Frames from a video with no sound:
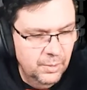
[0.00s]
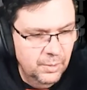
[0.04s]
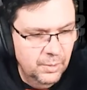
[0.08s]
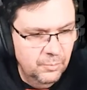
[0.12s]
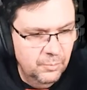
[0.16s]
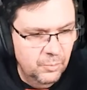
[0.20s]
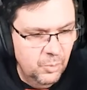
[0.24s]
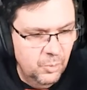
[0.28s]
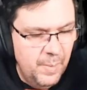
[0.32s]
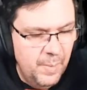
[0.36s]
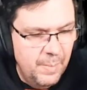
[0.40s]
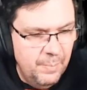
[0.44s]

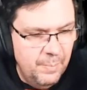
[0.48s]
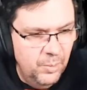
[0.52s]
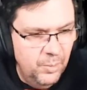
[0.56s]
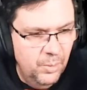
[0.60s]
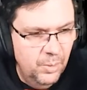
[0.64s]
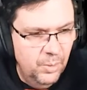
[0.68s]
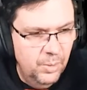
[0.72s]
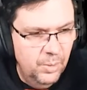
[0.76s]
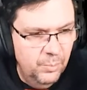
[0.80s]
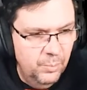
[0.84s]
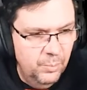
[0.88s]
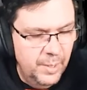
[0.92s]

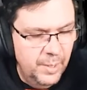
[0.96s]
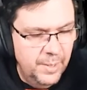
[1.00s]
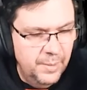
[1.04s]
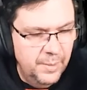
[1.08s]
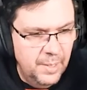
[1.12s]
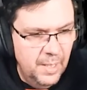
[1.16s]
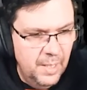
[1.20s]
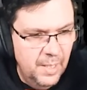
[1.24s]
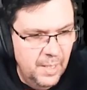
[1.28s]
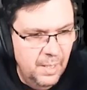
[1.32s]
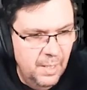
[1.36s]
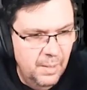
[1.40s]
remember when
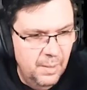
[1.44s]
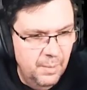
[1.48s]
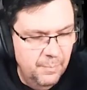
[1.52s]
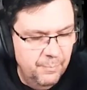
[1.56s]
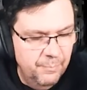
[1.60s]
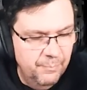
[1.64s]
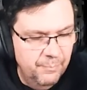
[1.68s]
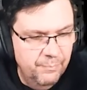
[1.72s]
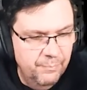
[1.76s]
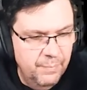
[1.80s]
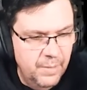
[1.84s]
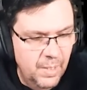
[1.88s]

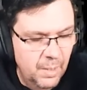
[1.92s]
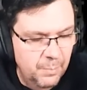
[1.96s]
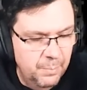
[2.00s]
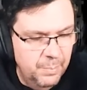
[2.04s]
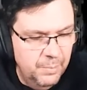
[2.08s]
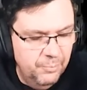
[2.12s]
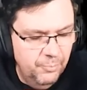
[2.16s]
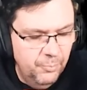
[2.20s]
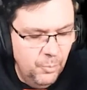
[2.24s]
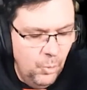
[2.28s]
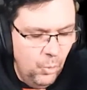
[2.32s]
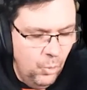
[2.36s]
um, you know
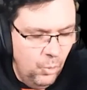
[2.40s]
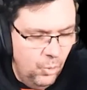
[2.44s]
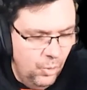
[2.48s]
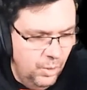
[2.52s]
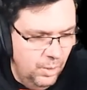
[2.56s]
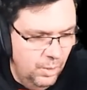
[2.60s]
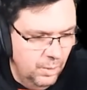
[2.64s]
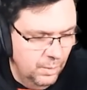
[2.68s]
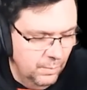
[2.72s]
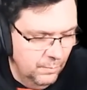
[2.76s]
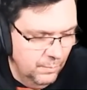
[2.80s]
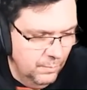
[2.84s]
before
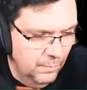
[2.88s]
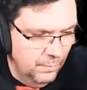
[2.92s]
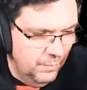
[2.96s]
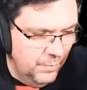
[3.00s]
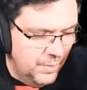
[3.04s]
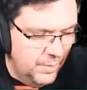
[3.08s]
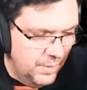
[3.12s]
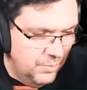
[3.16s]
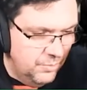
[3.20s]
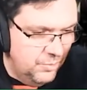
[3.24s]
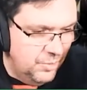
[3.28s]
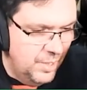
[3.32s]

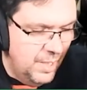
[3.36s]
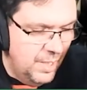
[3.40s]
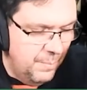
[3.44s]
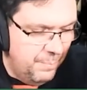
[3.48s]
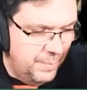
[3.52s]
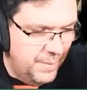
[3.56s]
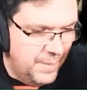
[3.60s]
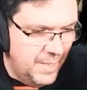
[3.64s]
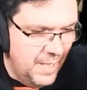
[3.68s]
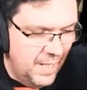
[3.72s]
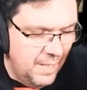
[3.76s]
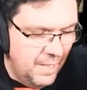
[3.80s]
the internet
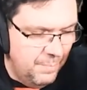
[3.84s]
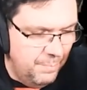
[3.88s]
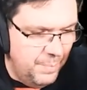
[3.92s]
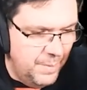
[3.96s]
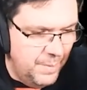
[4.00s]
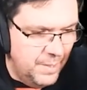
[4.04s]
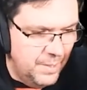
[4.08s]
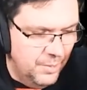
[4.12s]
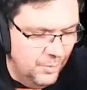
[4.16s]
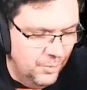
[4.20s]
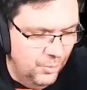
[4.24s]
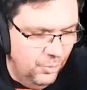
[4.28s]
became
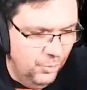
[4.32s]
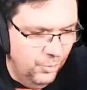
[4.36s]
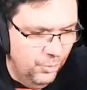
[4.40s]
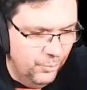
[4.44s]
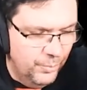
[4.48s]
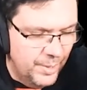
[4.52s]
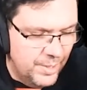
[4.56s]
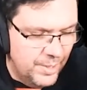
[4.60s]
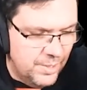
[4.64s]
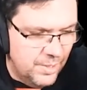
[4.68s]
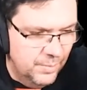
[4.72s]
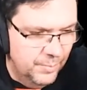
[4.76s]
big and all the
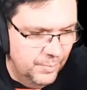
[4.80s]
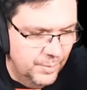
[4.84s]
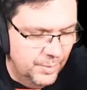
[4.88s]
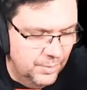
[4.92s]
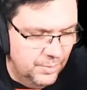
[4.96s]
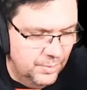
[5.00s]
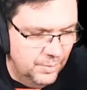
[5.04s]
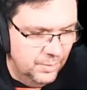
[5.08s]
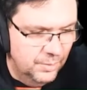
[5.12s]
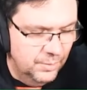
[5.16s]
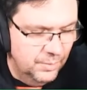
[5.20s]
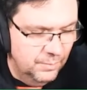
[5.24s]
rest of
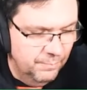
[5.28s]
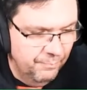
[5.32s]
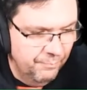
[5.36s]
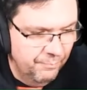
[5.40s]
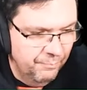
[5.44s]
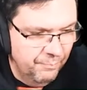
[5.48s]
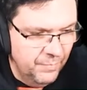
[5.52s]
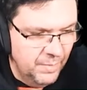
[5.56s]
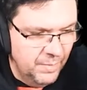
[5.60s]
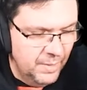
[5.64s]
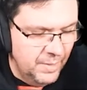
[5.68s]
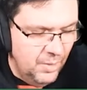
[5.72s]
it, and
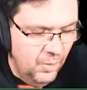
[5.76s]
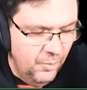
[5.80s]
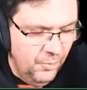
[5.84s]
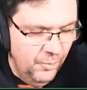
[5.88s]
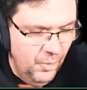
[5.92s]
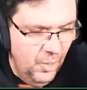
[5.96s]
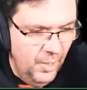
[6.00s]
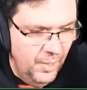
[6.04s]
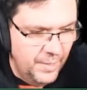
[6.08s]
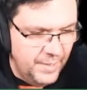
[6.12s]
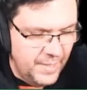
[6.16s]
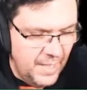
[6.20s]

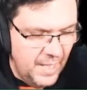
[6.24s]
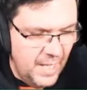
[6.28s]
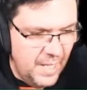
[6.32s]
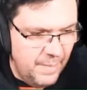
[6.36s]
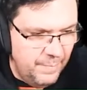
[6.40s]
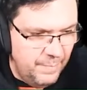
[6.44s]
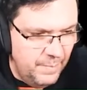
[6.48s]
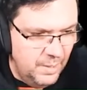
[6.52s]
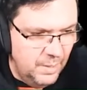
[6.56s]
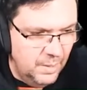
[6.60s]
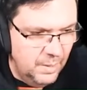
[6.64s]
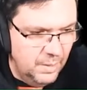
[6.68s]
online
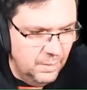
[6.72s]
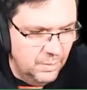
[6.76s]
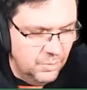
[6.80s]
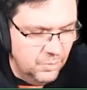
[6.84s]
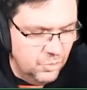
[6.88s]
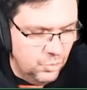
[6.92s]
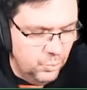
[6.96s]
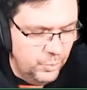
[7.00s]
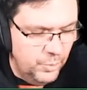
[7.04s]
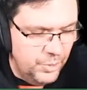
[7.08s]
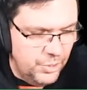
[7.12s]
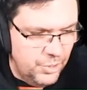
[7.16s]
gaming and
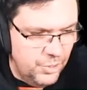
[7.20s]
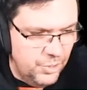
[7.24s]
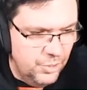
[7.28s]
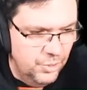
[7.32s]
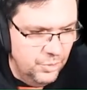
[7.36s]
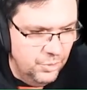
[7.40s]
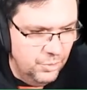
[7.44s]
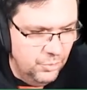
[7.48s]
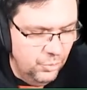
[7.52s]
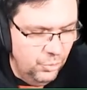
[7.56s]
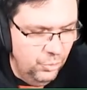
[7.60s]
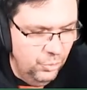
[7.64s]
Twitch
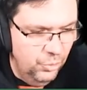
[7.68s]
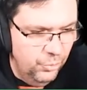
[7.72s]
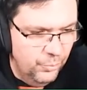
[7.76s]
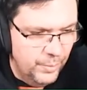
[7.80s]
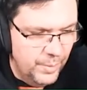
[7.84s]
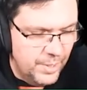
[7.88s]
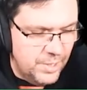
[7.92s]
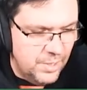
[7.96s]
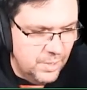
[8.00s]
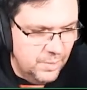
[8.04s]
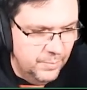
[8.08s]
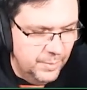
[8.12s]
and all the
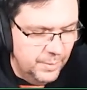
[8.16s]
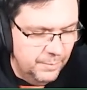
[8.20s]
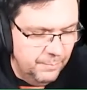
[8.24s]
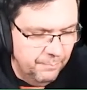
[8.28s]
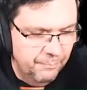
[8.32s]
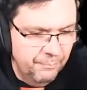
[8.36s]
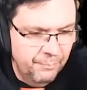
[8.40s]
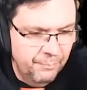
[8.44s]
rest of it.